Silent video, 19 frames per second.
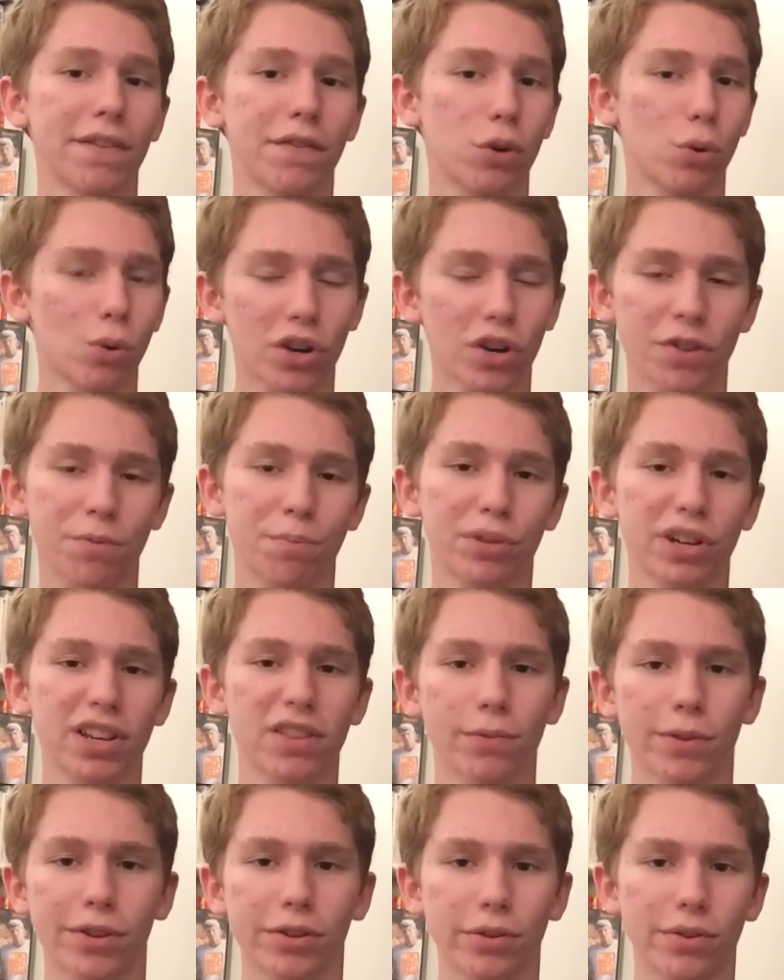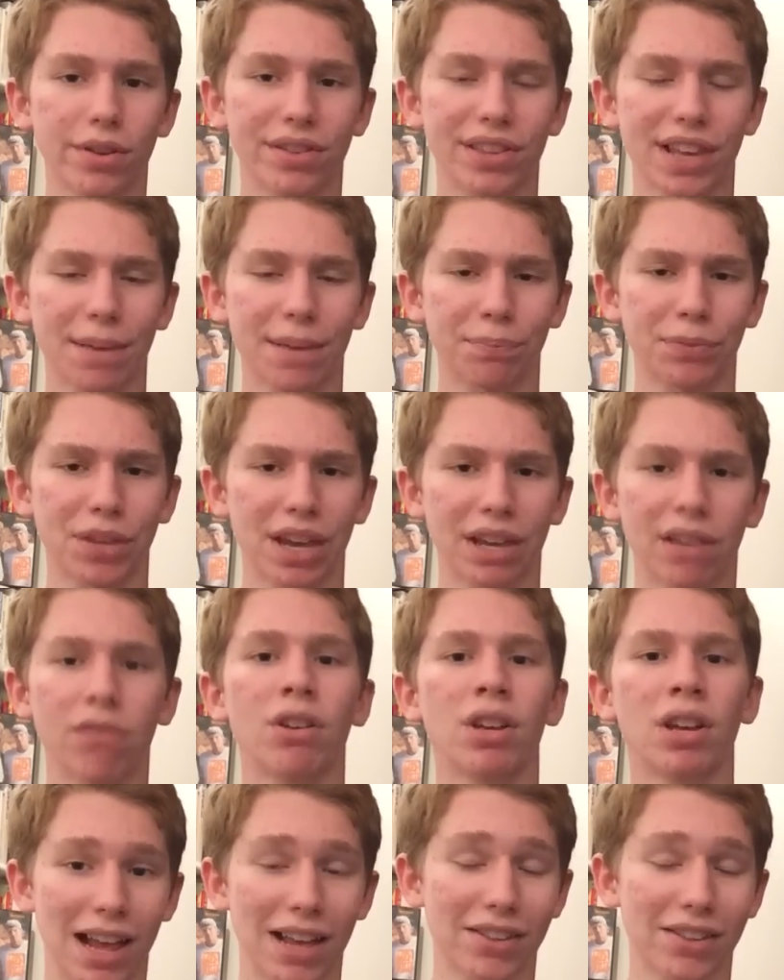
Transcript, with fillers: Of course, Brees will do the same thing.